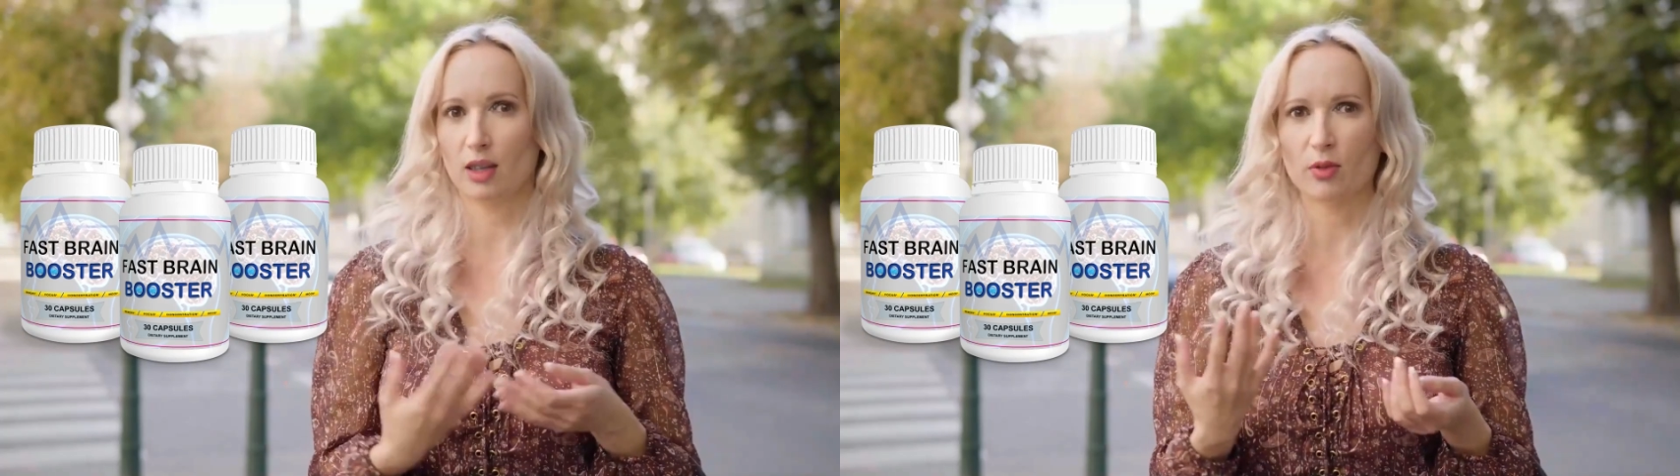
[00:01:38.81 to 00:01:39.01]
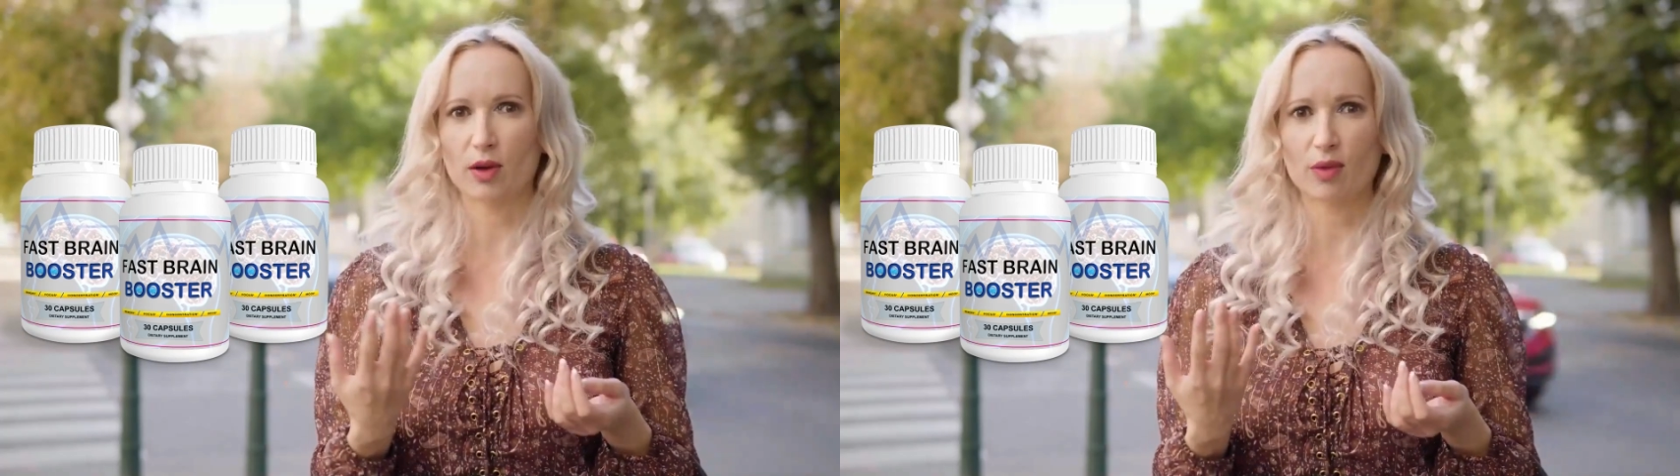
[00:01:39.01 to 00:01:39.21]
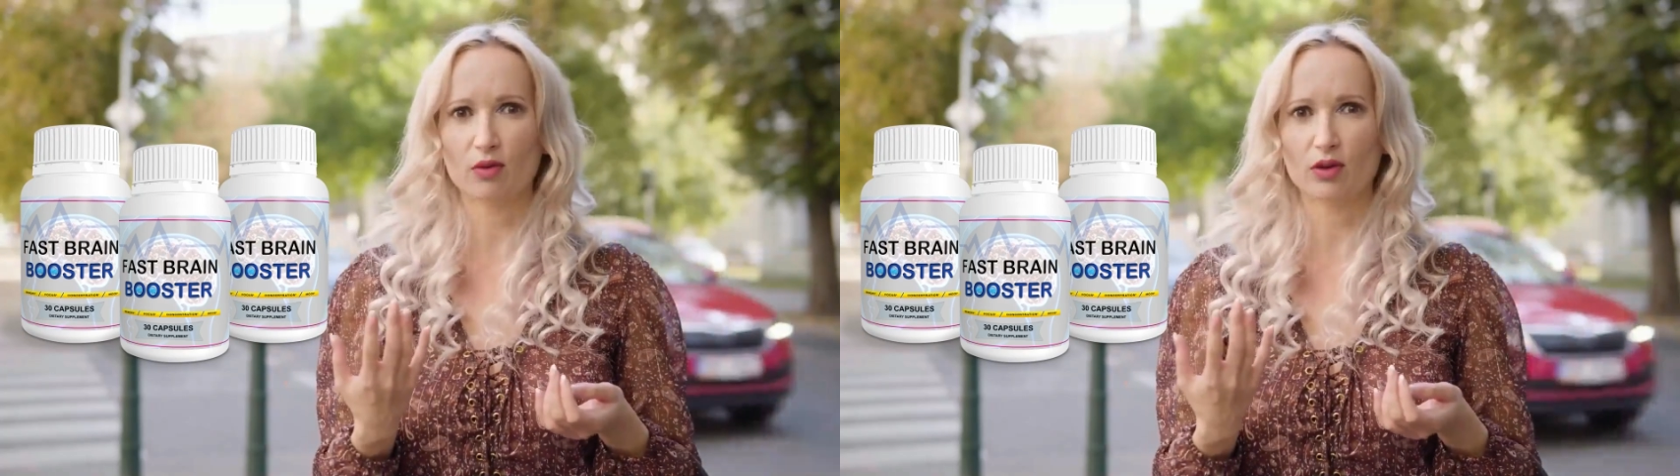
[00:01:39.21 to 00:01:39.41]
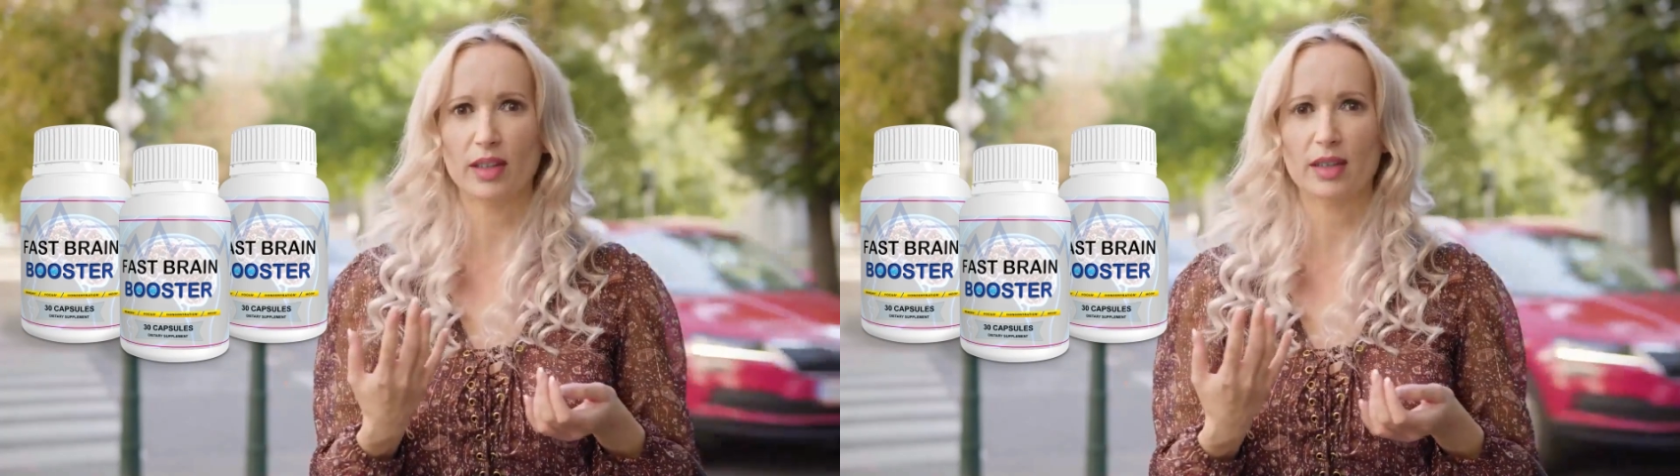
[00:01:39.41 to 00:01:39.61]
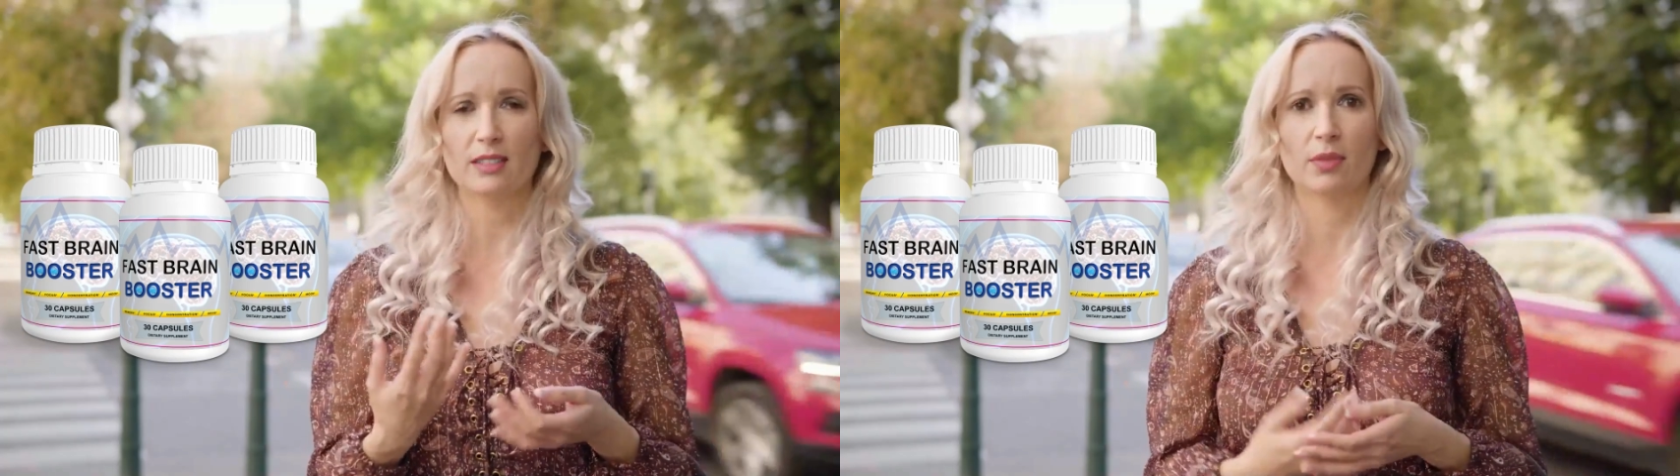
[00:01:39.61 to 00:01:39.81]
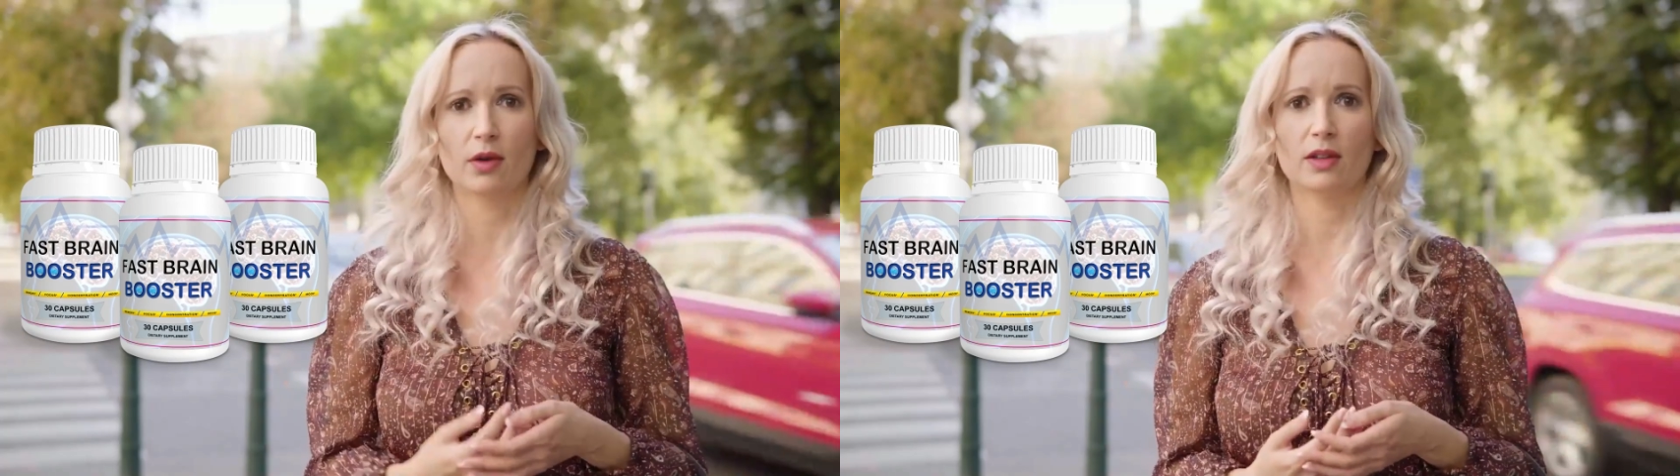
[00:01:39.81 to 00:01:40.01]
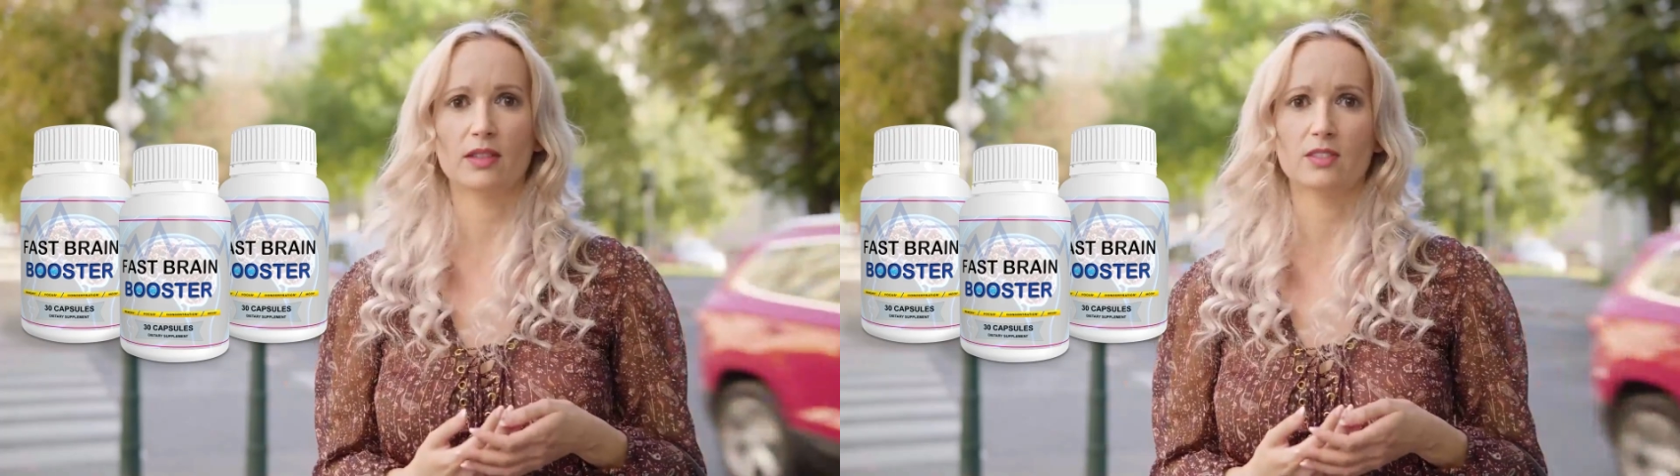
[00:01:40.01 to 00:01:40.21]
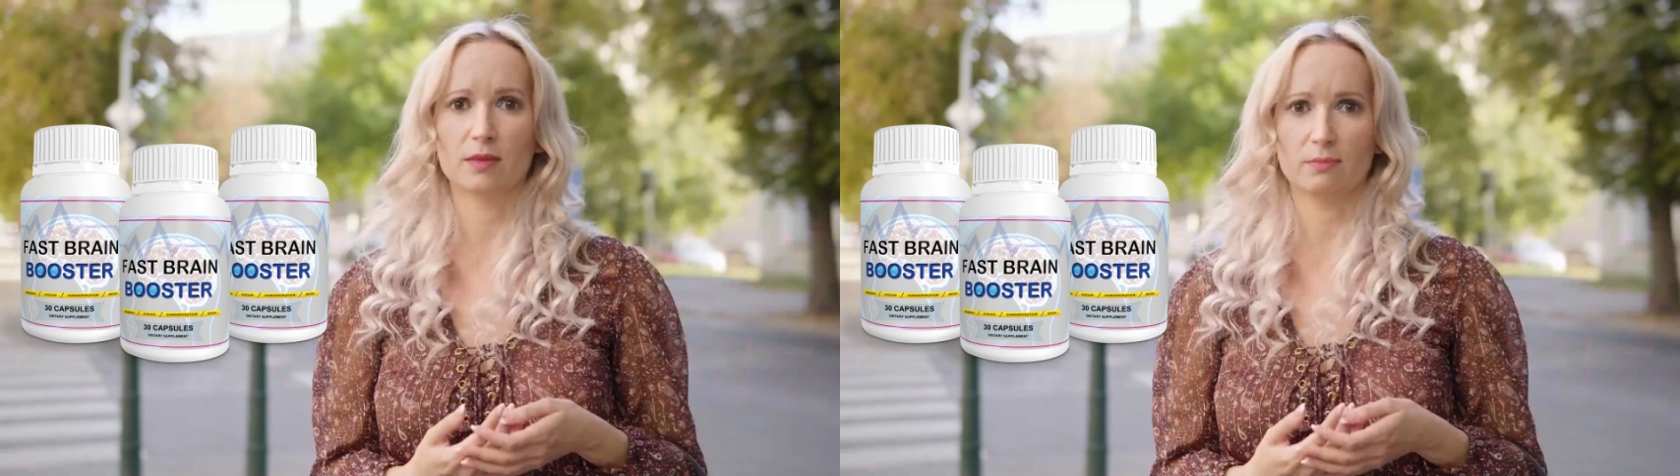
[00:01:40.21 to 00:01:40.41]
who have already
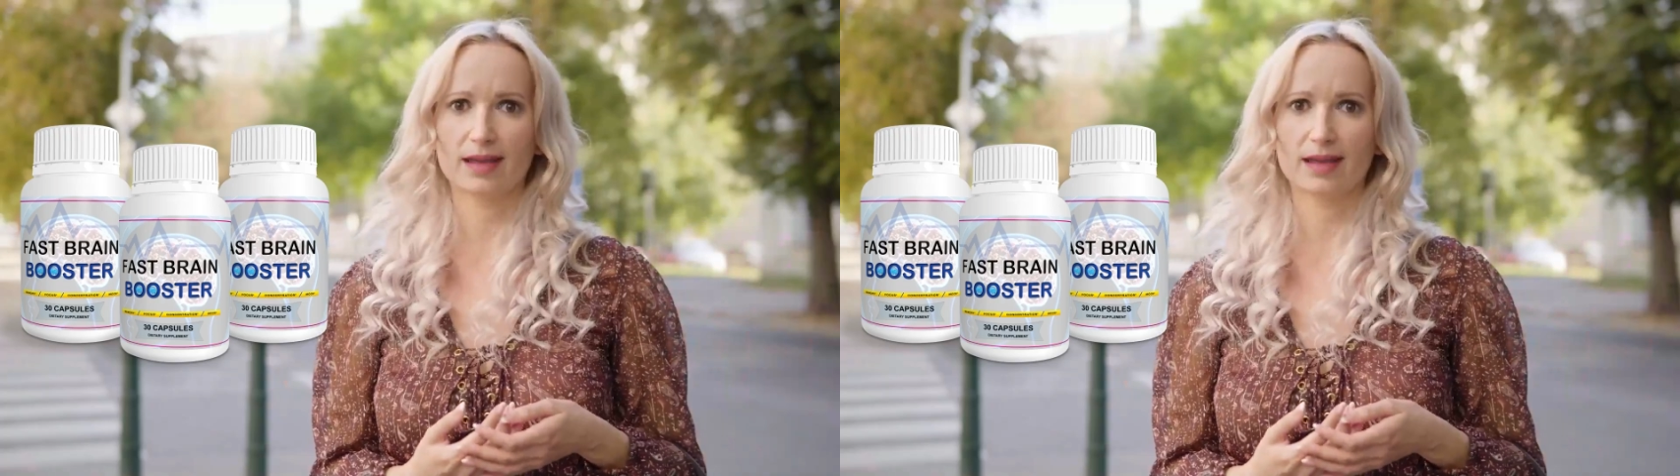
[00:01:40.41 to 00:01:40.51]
experienced the